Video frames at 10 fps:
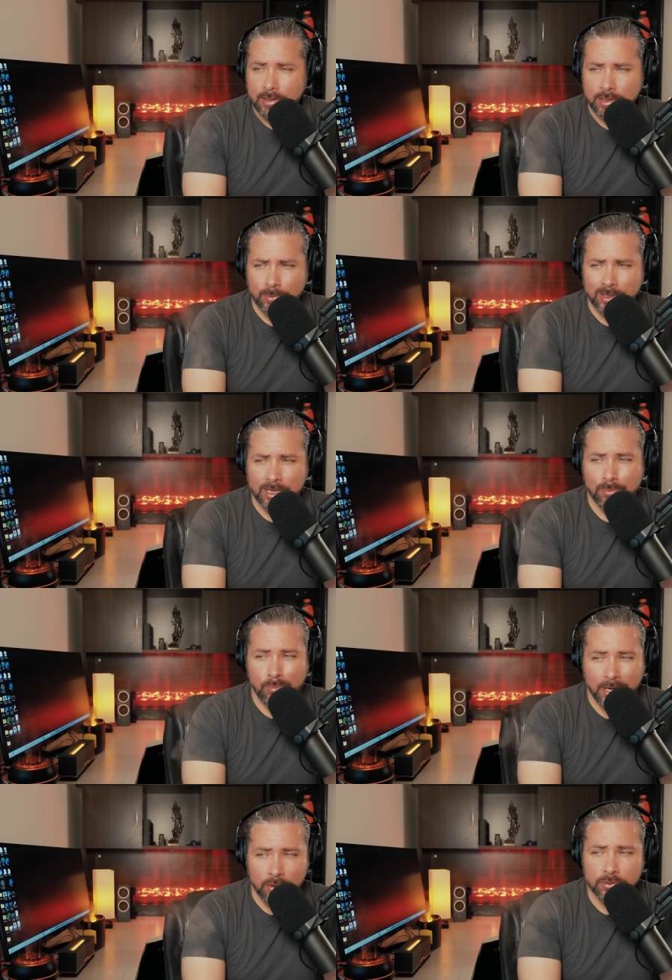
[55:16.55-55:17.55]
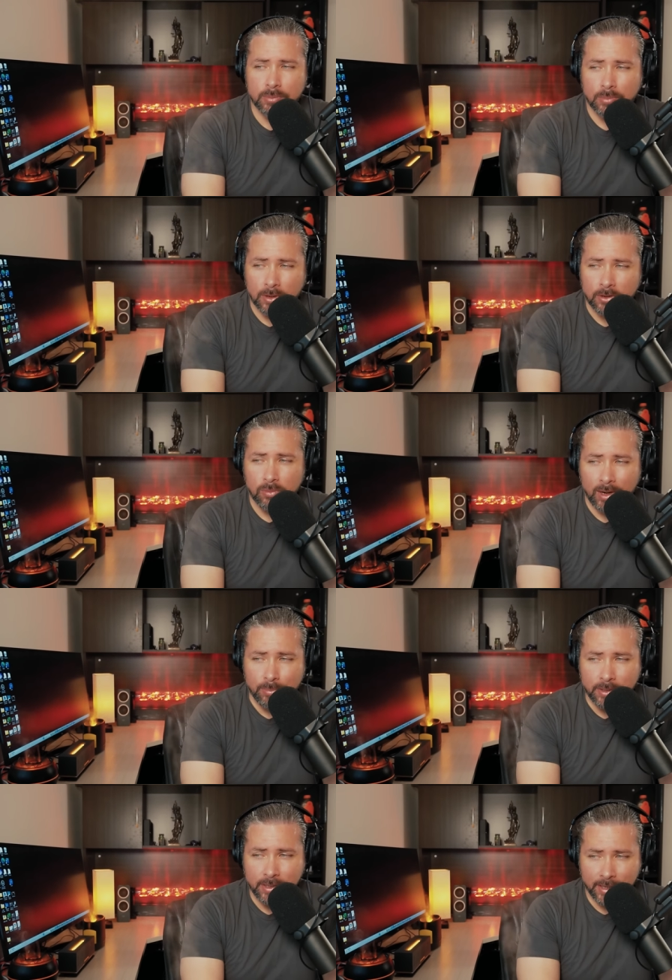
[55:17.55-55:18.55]
they were going to mail the murder
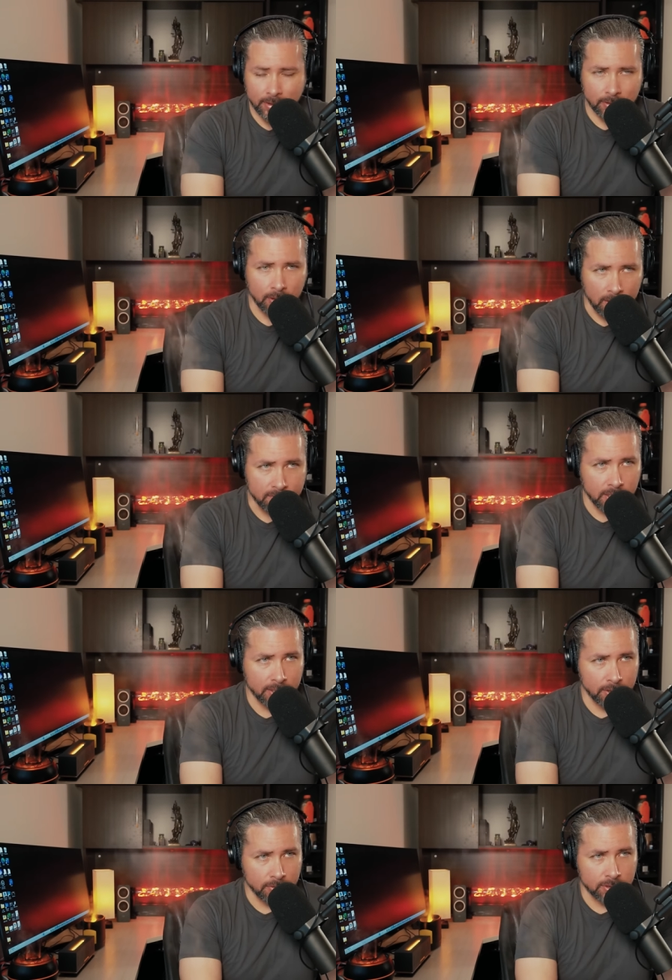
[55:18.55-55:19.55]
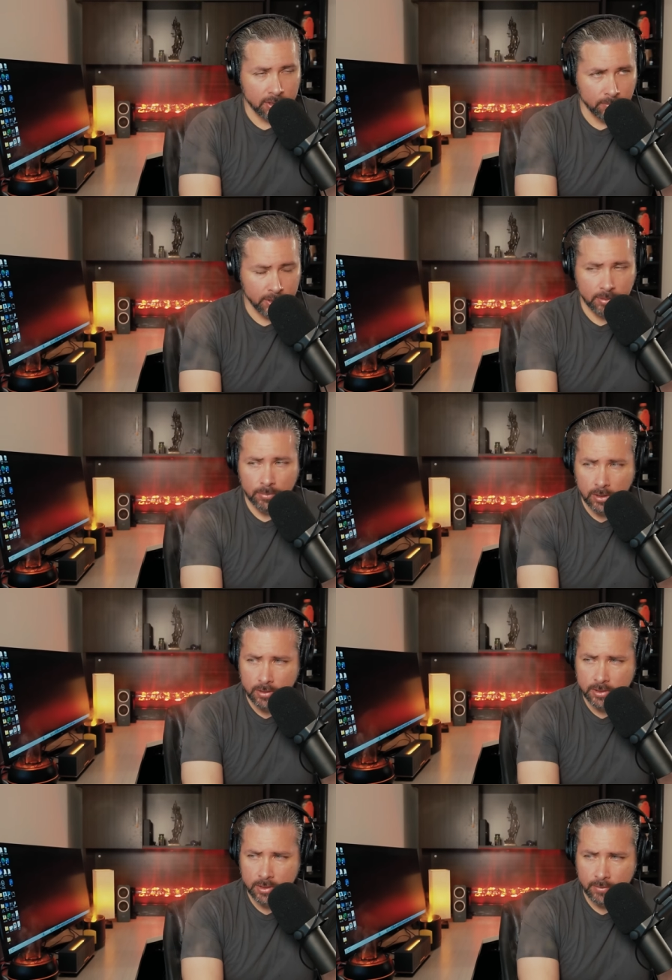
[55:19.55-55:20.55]
weapon and the gloves that he used to commit the
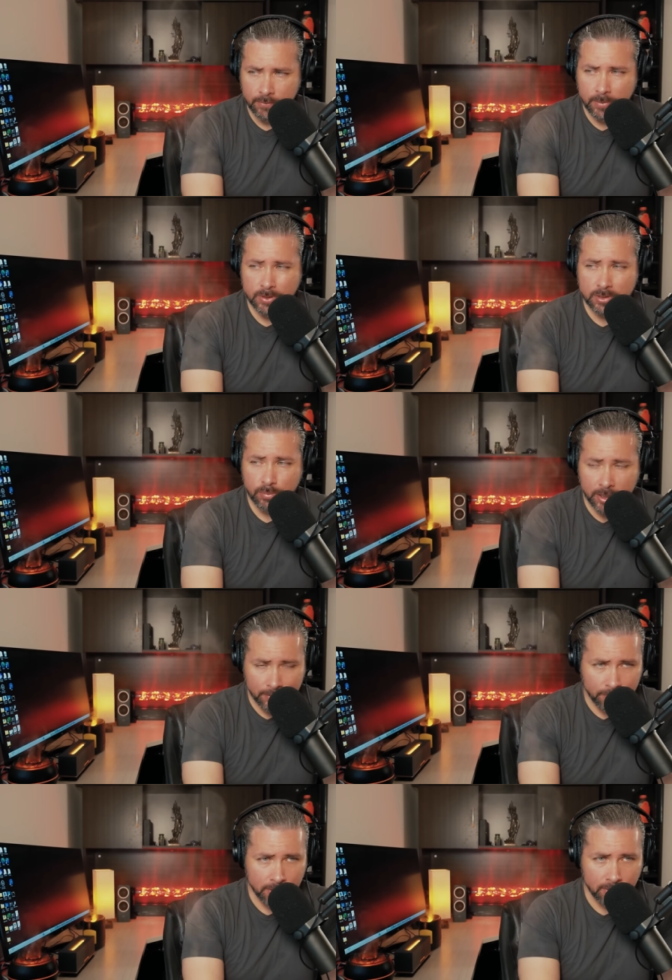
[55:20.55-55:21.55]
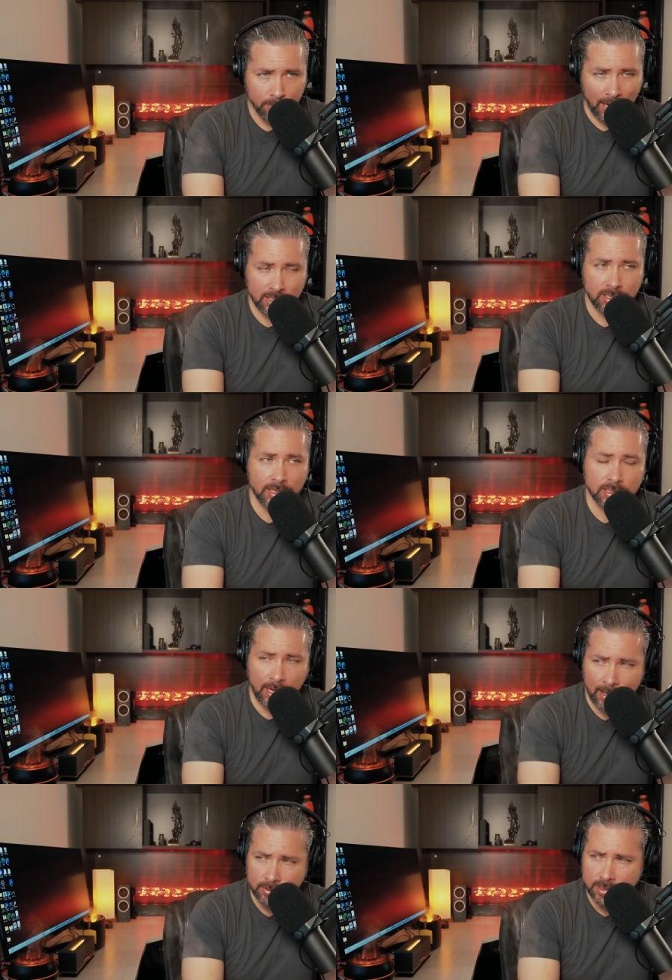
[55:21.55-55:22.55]
murders from Springfield back to his
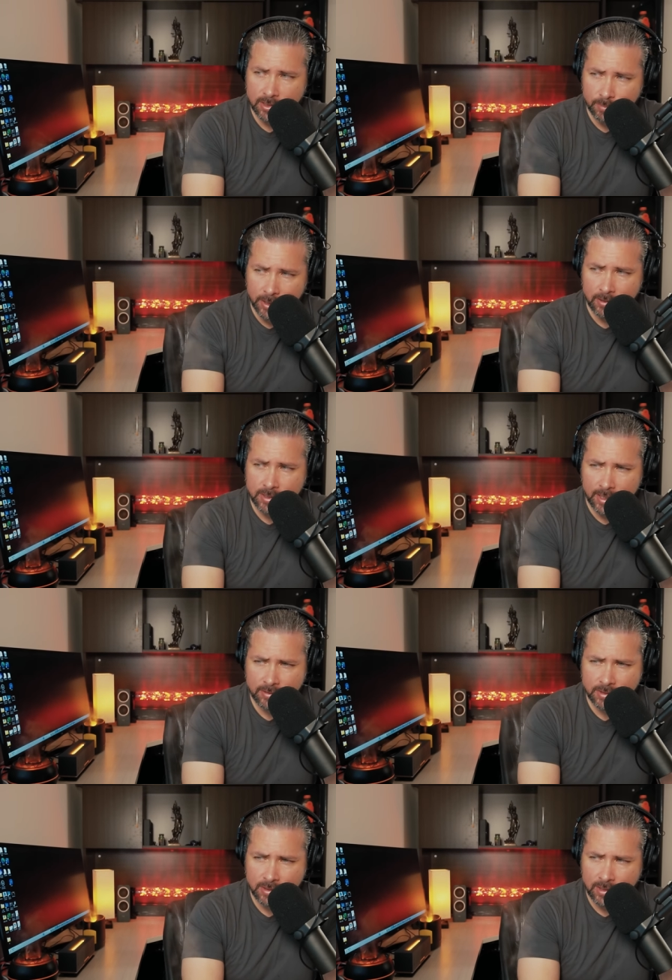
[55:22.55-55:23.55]
house at his parents' house